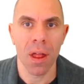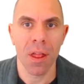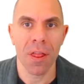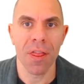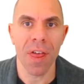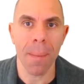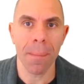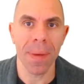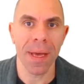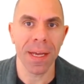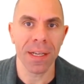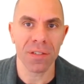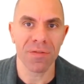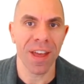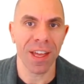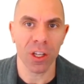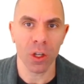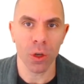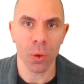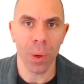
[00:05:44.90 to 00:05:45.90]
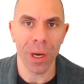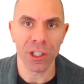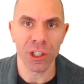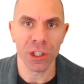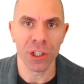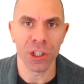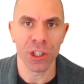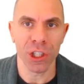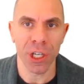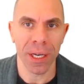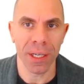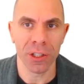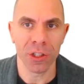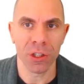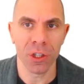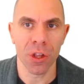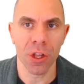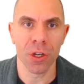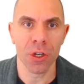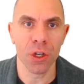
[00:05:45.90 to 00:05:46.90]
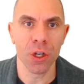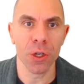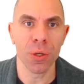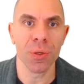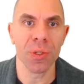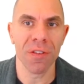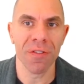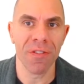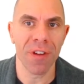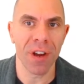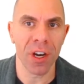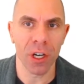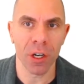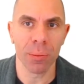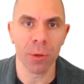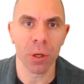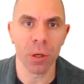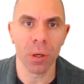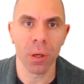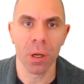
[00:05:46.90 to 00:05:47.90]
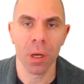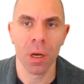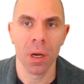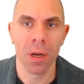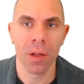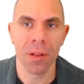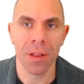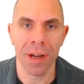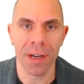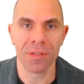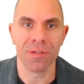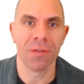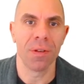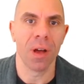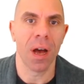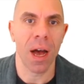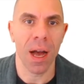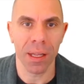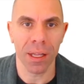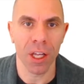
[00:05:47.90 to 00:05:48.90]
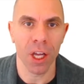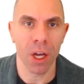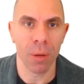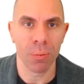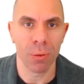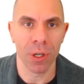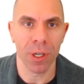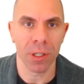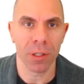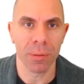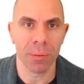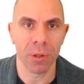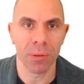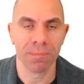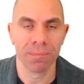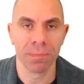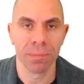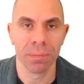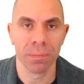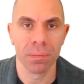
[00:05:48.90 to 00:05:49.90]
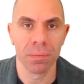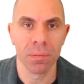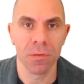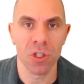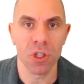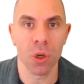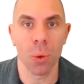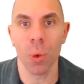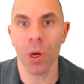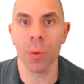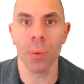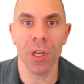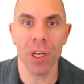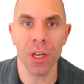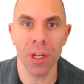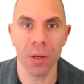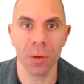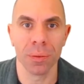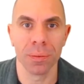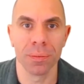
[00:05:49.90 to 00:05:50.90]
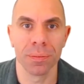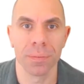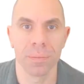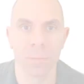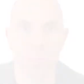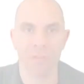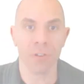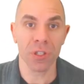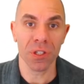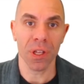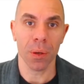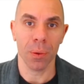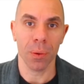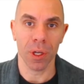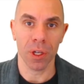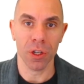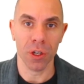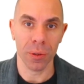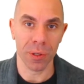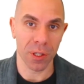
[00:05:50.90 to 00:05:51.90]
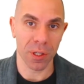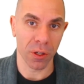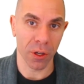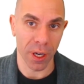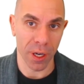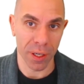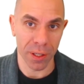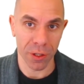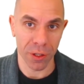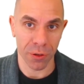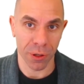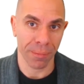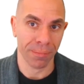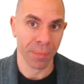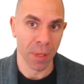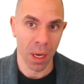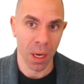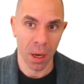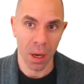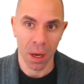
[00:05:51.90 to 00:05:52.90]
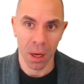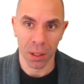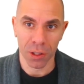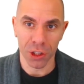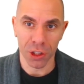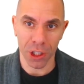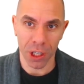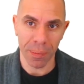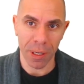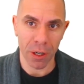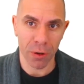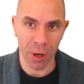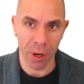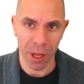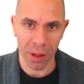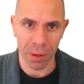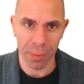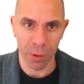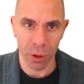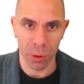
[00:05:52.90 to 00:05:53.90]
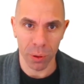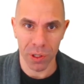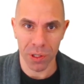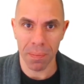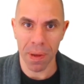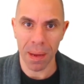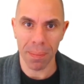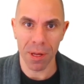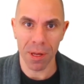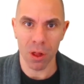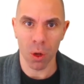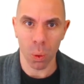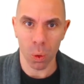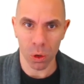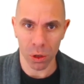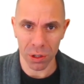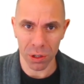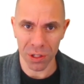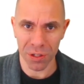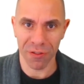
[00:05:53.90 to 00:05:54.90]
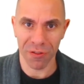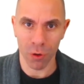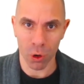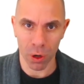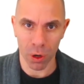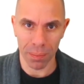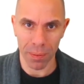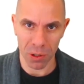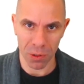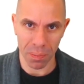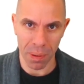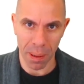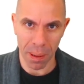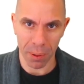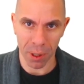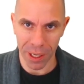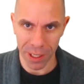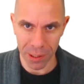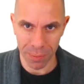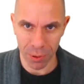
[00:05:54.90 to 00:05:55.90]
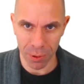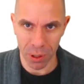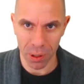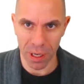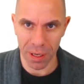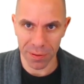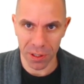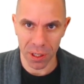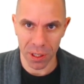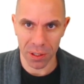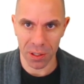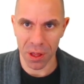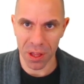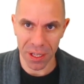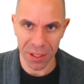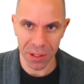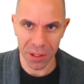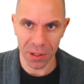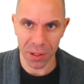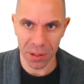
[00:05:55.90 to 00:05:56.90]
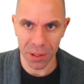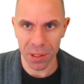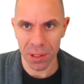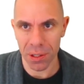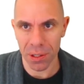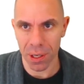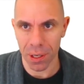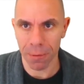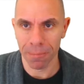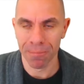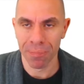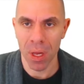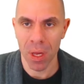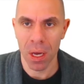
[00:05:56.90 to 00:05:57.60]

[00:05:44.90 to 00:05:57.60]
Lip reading: That makes valuation change the doozy variable that is highly unpredictable. So what can we do? The first thing we can do is look at history. Jeremy Grantham, who is maybe the world's foremost bubble expert, gives us this statistic.